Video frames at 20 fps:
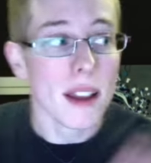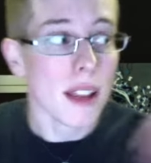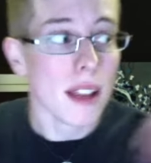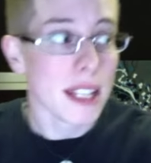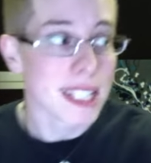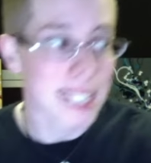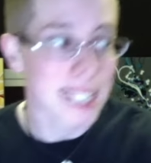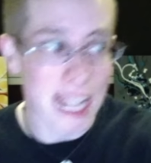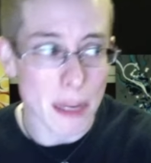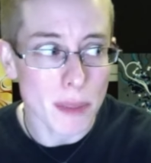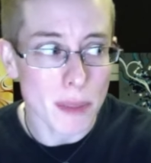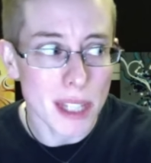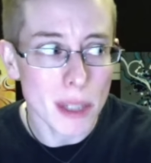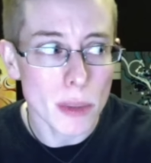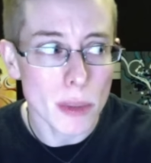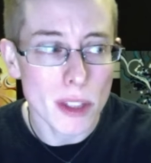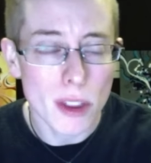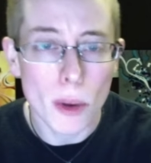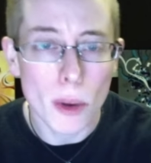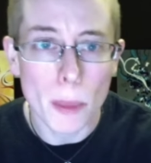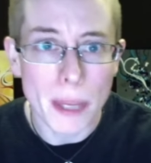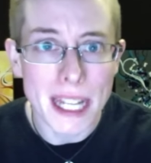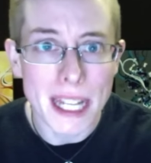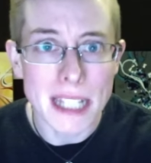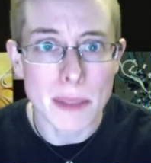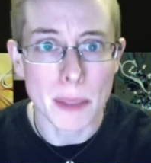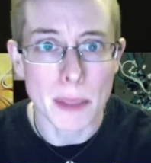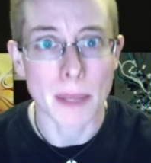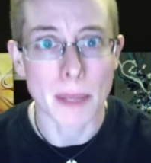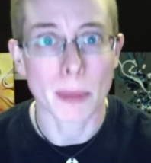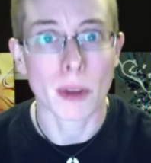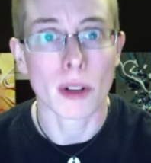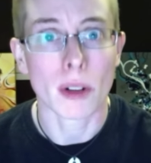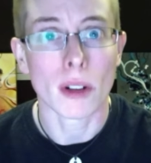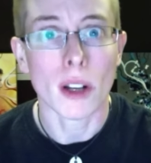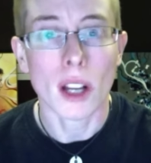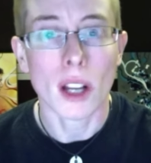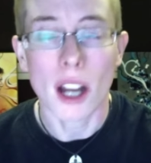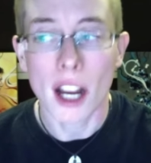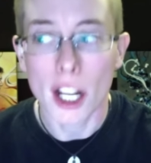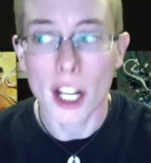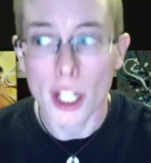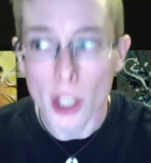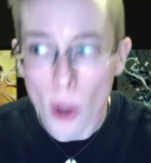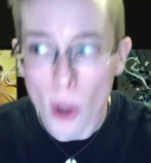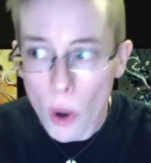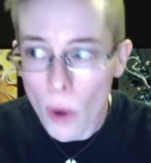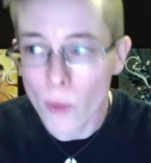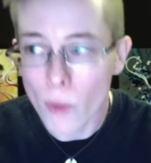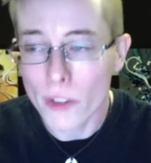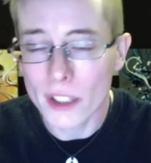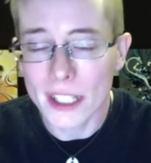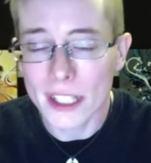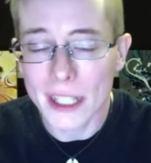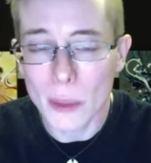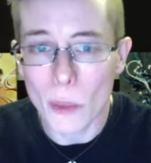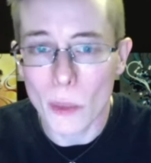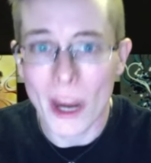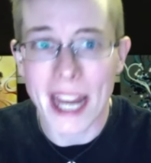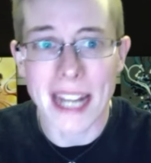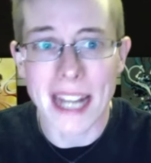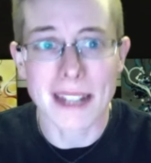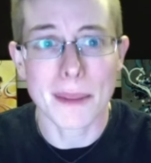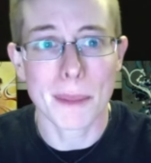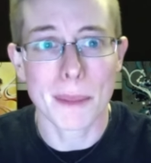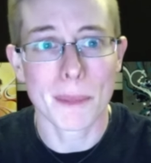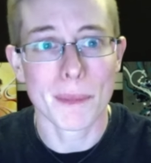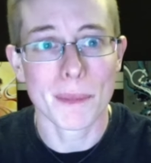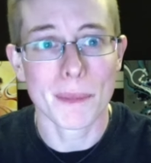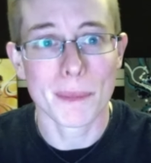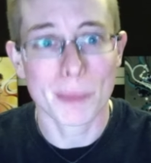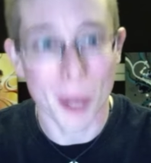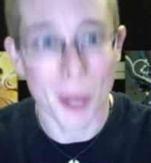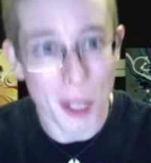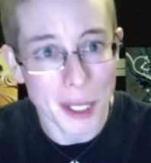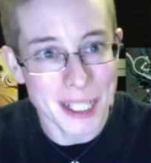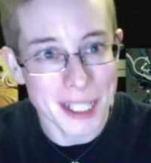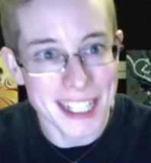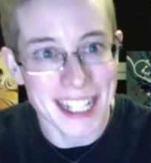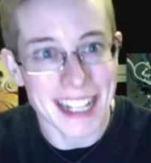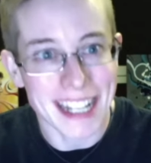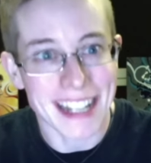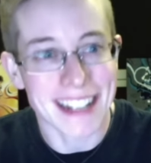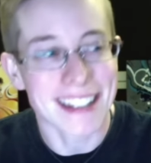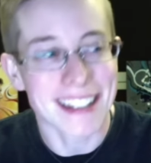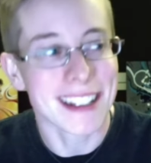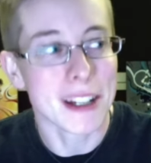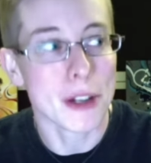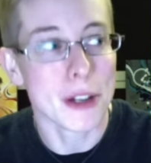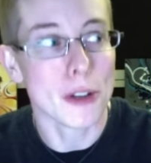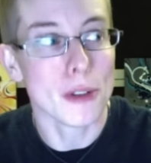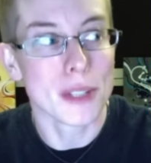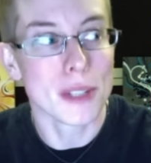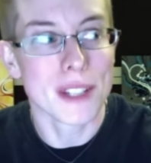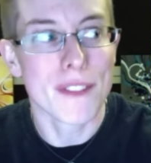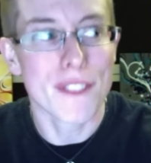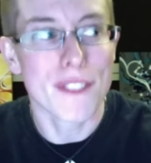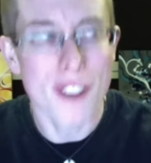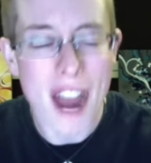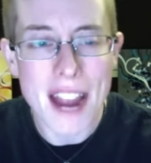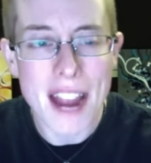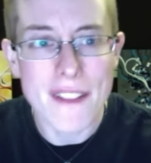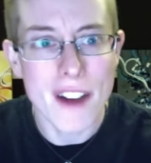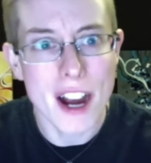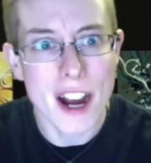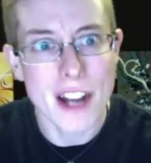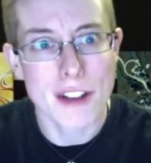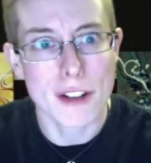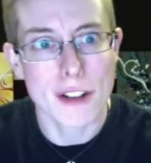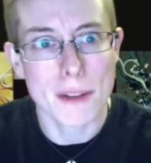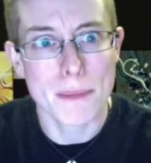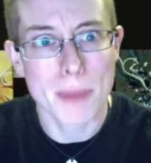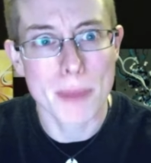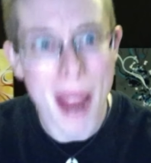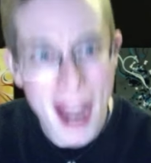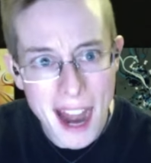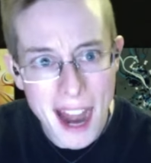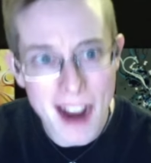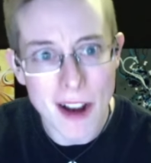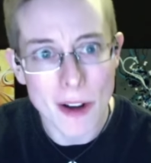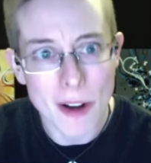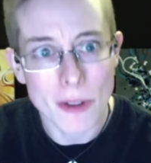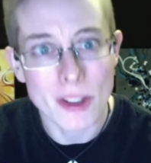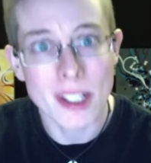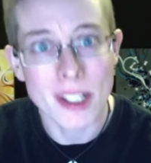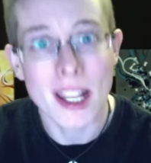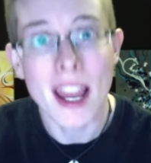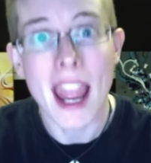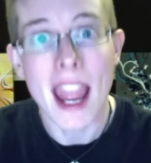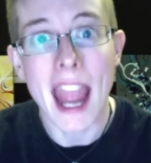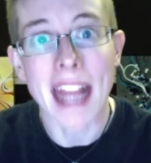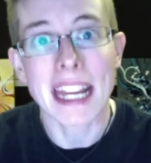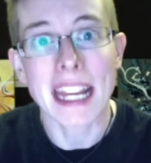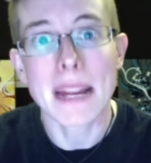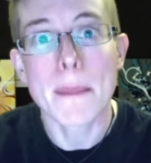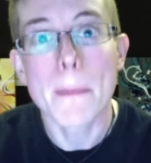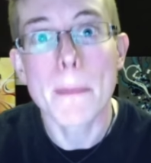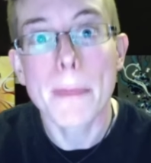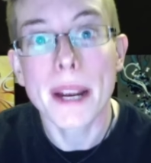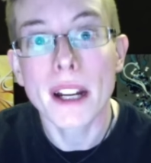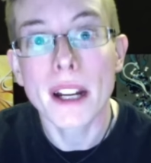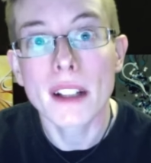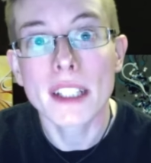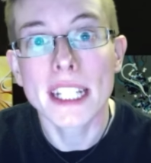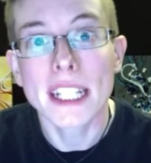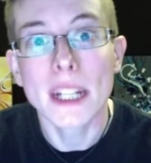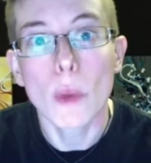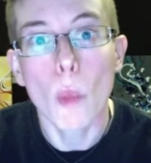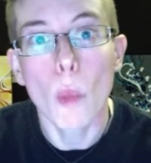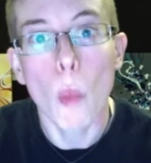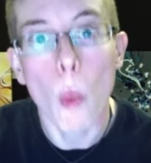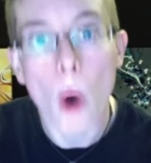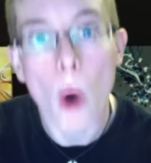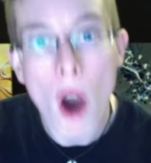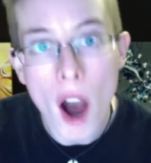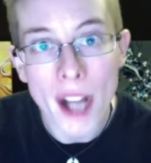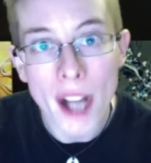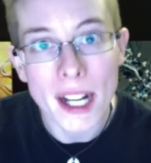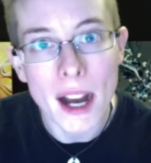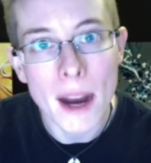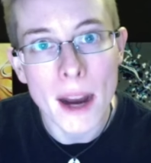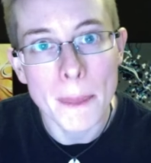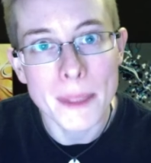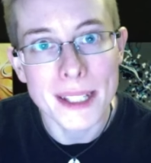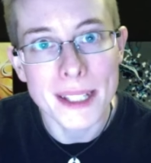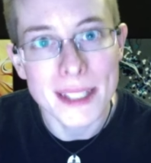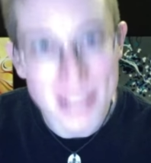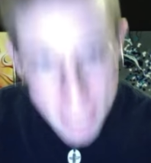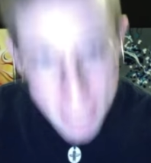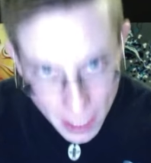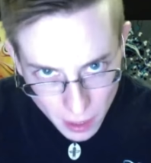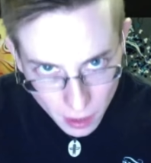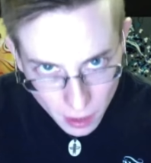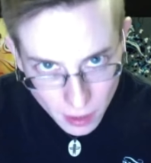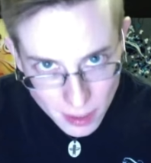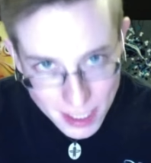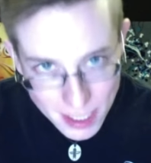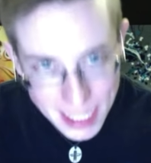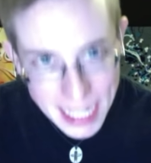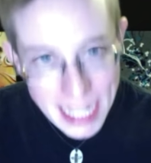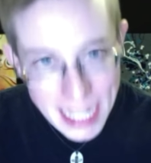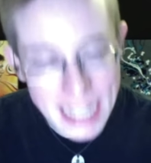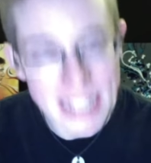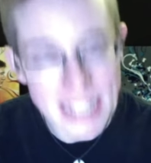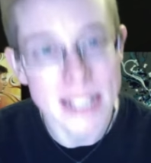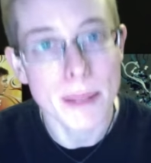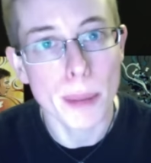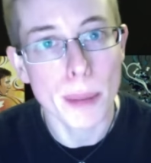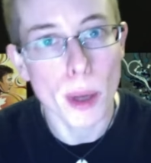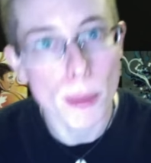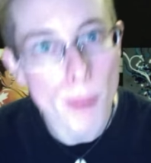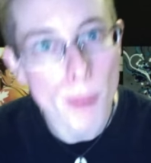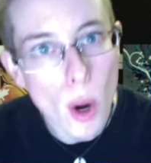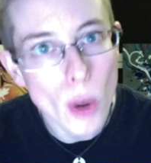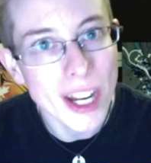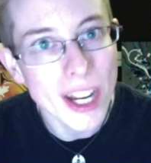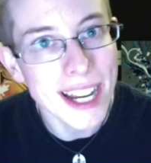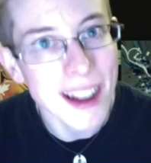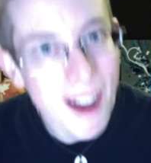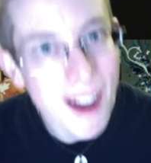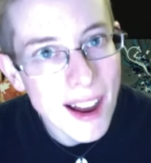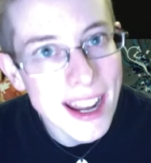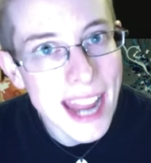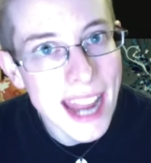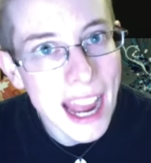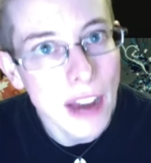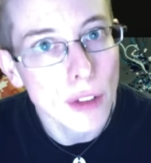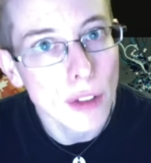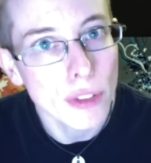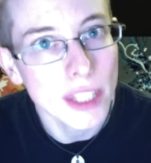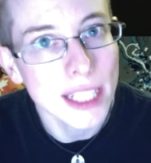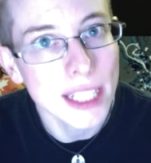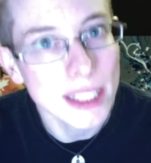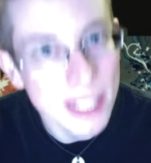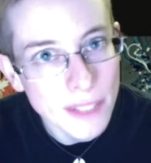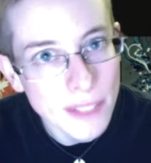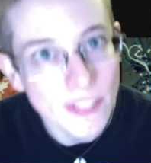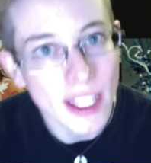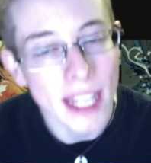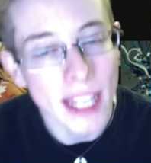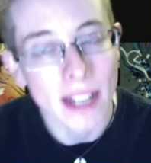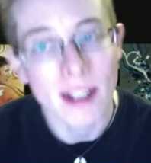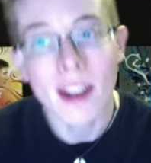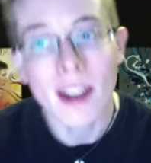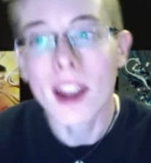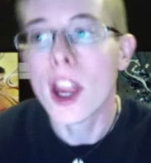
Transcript: Same thing with obese people. A overly weight person who's 500 pounds and can barely walk upstairs is promoting unhealthy living.